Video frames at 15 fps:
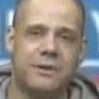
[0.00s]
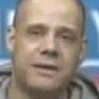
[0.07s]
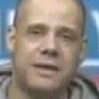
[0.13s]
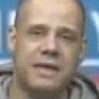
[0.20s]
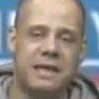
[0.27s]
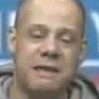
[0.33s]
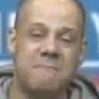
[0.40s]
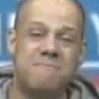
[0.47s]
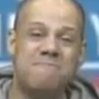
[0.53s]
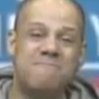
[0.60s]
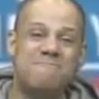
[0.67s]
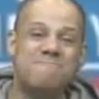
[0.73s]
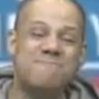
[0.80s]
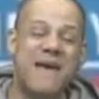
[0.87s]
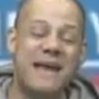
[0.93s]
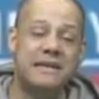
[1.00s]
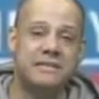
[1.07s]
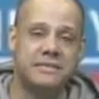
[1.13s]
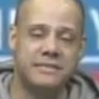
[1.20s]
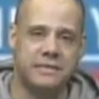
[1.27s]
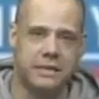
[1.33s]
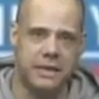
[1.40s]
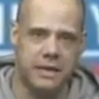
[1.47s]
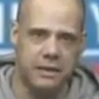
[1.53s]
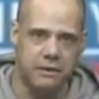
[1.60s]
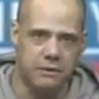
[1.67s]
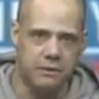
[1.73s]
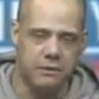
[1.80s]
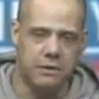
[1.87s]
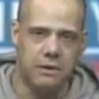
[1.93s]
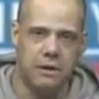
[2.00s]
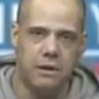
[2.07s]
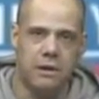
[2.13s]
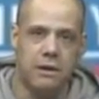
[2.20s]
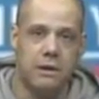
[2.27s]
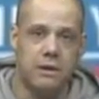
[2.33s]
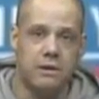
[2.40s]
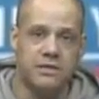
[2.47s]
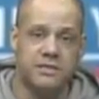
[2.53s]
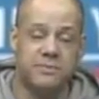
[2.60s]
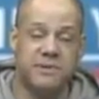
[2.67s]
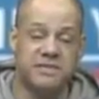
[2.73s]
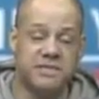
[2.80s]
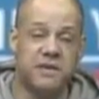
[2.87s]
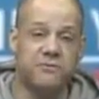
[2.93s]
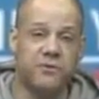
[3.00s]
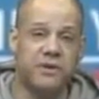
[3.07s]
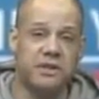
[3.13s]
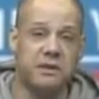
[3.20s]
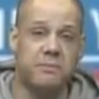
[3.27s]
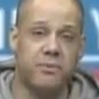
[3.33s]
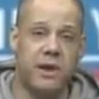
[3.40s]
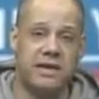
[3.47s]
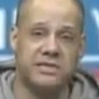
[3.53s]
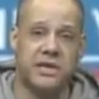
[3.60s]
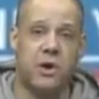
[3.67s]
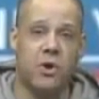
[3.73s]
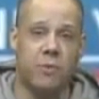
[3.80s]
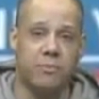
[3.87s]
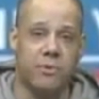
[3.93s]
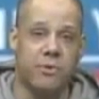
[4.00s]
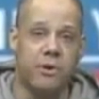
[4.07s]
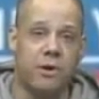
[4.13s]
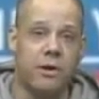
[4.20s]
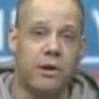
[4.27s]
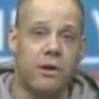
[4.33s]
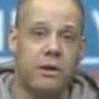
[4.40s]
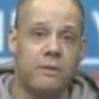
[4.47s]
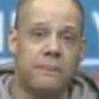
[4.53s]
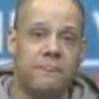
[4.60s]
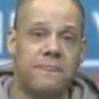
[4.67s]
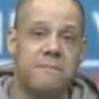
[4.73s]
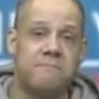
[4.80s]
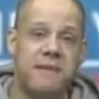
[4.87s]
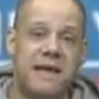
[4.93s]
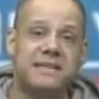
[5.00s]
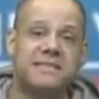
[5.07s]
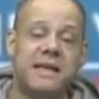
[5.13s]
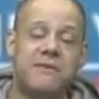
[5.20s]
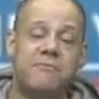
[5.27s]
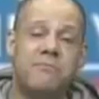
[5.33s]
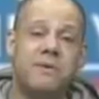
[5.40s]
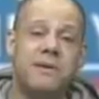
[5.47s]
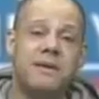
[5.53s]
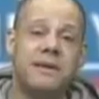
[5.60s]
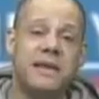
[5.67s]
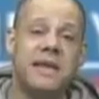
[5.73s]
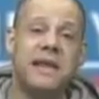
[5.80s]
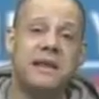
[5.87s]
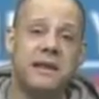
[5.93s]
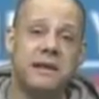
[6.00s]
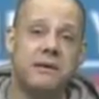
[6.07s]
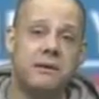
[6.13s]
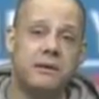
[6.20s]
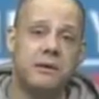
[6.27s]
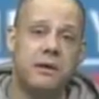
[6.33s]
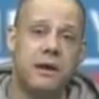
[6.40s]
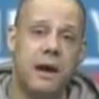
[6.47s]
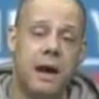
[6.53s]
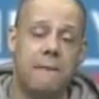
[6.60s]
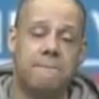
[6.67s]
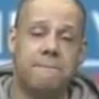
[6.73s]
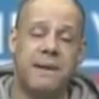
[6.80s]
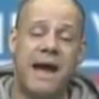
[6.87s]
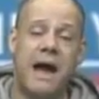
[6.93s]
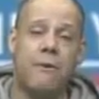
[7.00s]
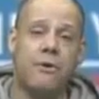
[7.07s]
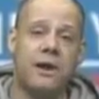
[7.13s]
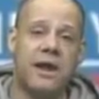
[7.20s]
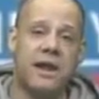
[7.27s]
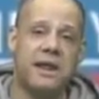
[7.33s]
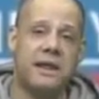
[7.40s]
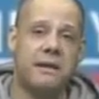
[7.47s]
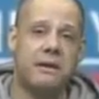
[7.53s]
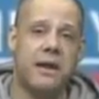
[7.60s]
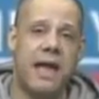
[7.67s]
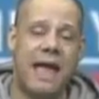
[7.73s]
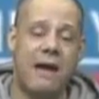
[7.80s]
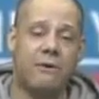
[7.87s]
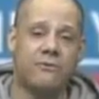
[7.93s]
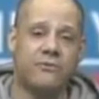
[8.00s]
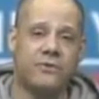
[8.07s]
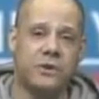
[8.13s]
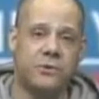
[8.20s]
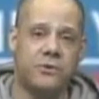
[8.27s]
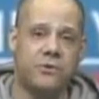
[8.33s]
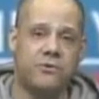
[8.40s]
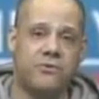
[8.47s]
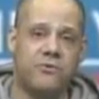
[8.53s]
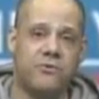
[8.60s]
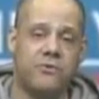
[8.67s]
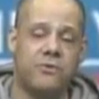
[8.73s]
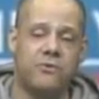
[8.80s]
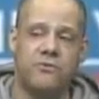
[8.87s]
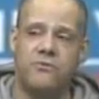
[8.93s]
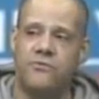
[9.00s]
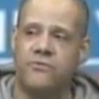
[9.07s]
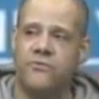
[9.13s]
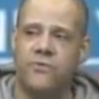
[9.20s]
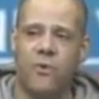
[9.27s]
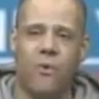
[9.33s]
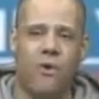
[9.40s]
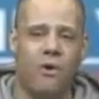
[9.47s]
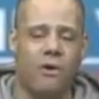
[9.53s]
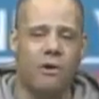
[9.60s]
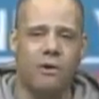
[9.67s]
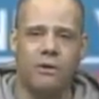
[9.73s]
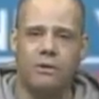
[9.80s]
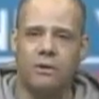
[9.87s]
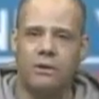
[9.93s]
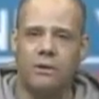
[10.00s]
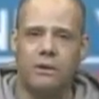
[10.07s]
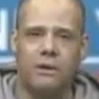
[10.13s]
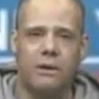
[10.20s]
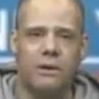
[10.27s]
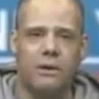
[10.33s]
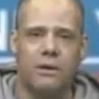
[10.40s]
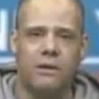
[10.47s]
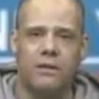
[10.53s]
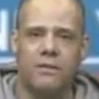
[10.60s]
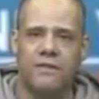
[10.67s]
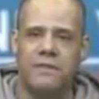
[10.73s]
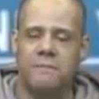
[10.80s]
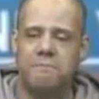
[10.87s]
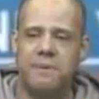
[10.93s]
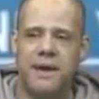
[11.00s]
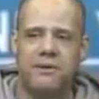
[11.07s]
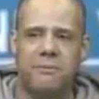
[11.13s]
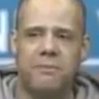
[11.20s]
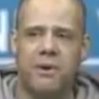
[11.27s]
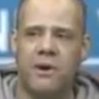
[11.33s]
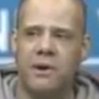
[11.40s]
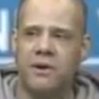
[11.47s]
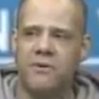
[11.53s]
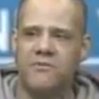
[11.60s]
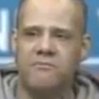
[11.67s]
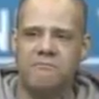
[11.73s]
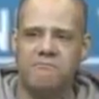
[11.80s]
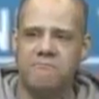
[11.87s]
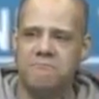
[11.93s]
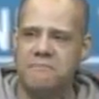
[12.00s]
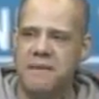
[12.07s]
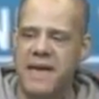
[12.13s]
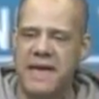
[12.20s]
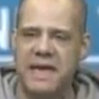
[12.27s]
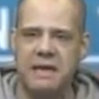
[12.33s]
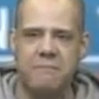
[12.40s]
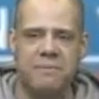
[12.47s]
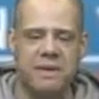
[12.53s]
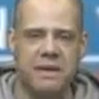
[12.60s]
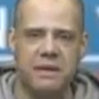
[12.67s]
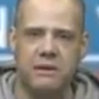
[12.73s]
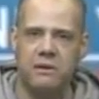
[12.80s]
immensely. Specifically, Bryce Harper. The Mets have been needing a power-hitting outfielder for the better part of maybe